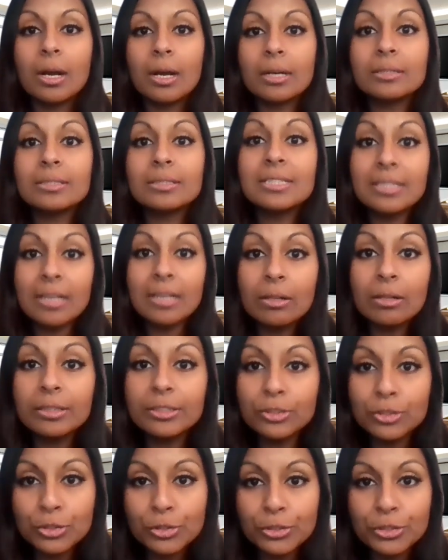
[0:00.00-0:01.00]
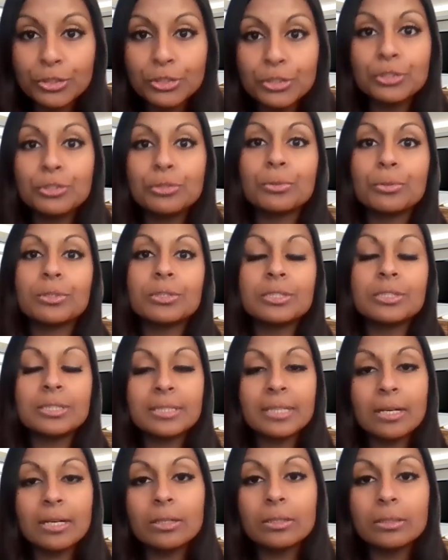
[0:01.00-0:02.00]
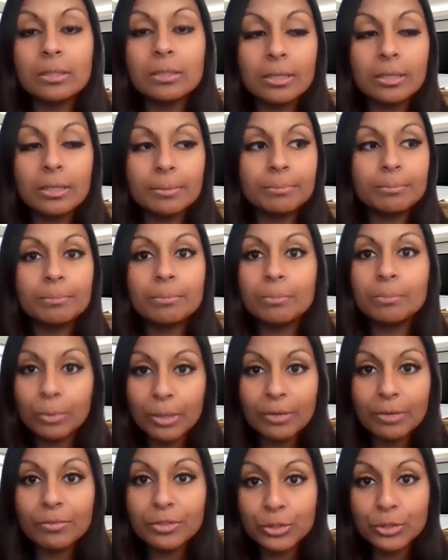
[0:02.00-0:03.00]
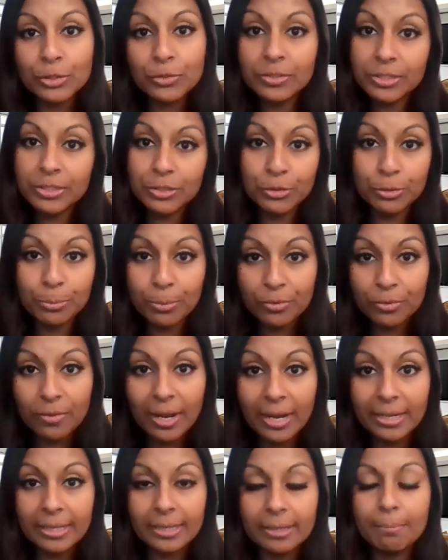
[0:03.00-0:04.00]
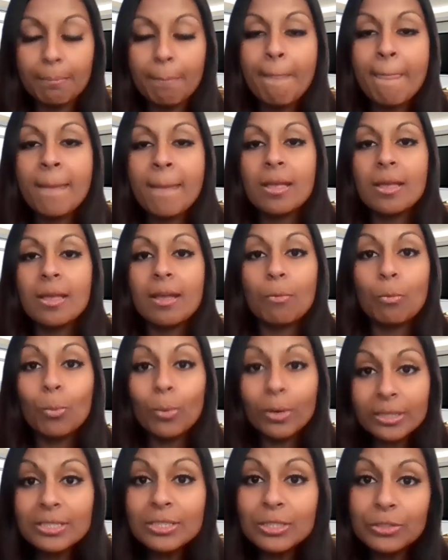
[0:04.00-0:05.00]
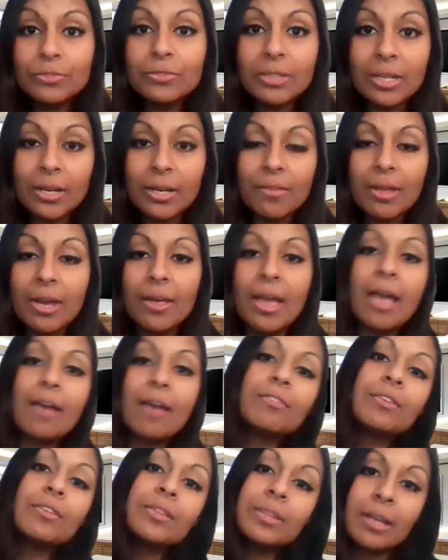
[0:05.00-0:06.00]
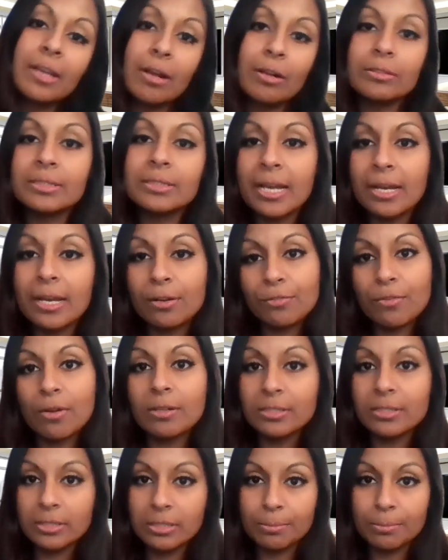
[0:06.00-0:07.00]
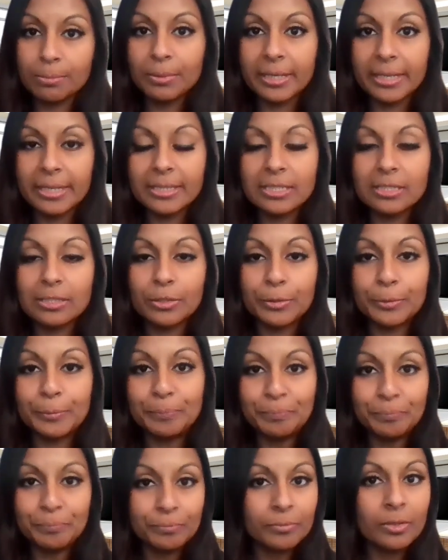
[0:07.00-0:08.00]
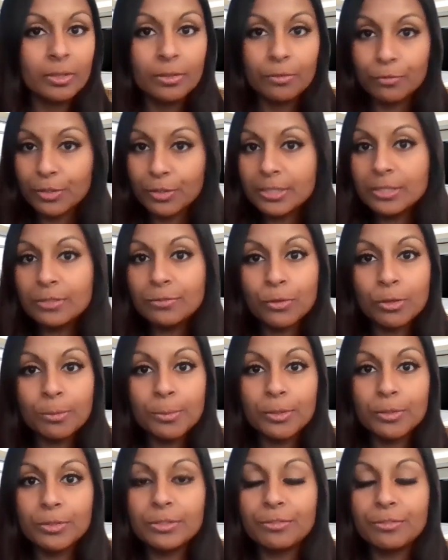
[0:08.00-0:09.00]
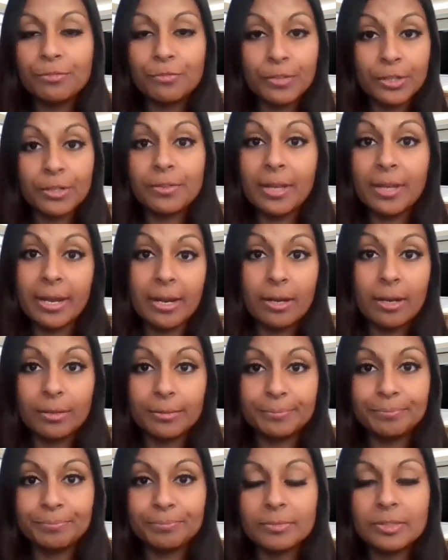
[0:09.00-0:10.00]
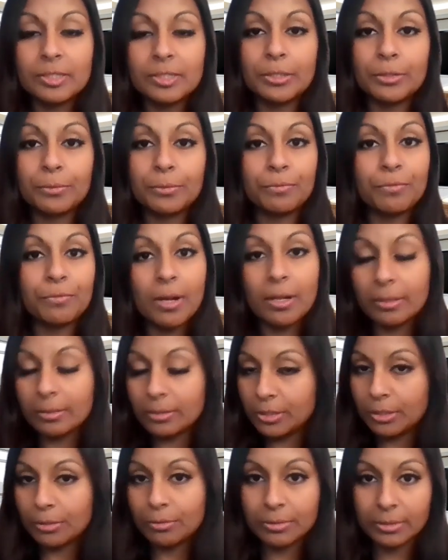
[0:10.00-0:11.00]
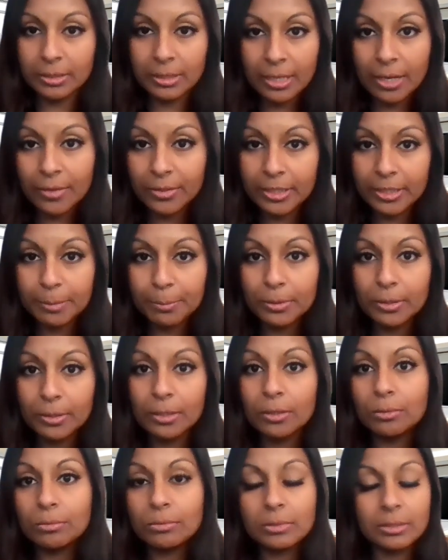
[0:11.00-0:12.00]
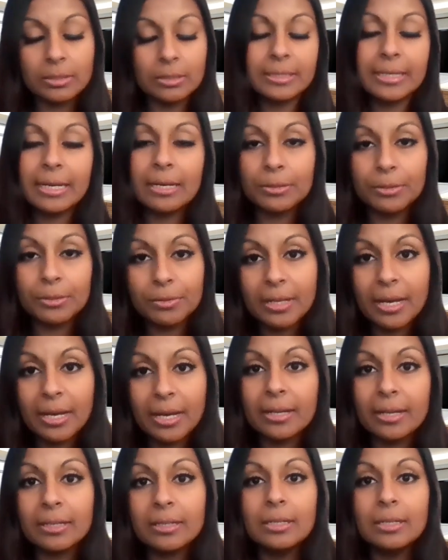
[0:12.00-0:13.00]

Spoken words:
sell insurance to or sell whatever services you're providing. Once you've done that, everything else kind of falls into place. So first and foremost, figure that out. So, click on the link below, download that,